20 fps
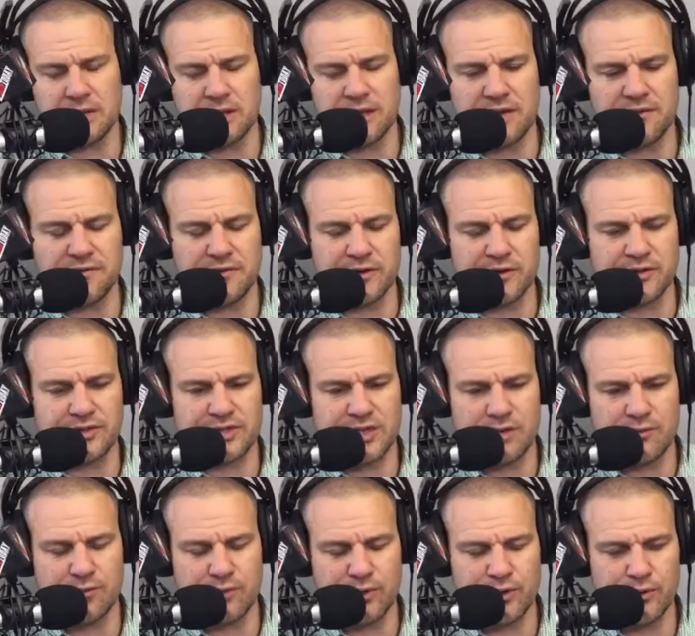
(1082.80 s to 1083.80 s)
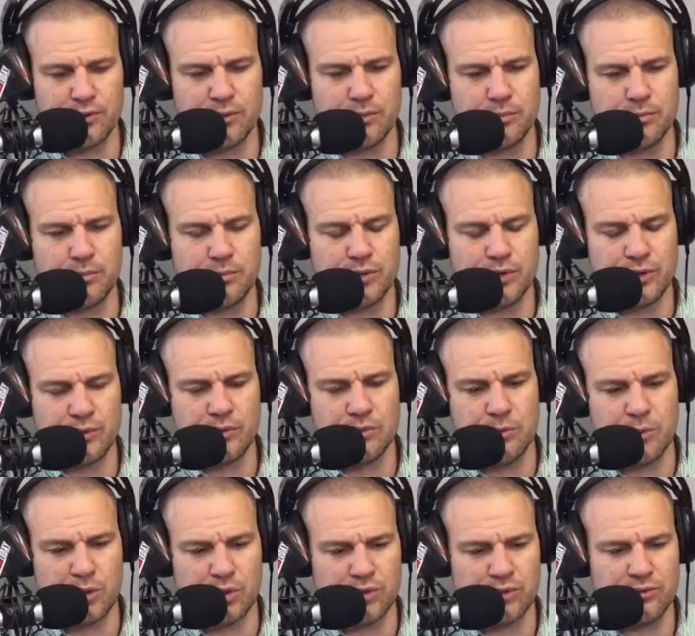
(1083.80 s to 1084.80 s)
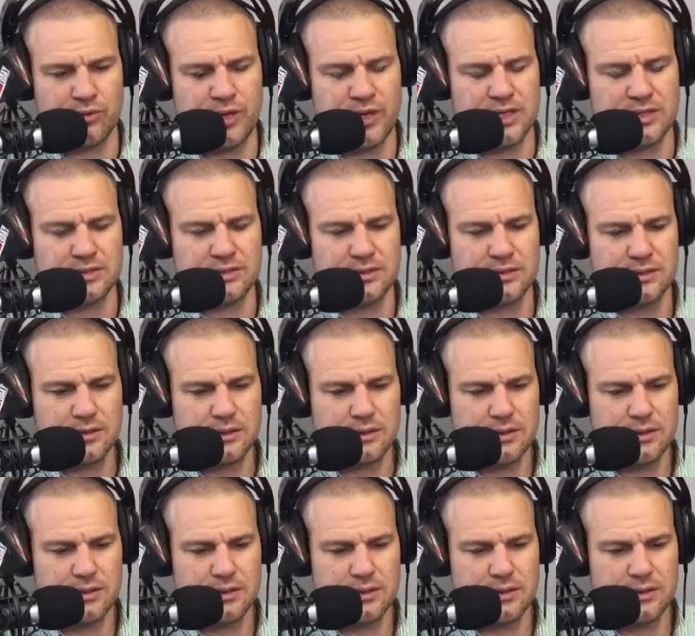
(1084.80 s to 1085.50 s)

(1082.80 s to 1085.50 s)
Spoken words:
a life for yourself where you were born and raised.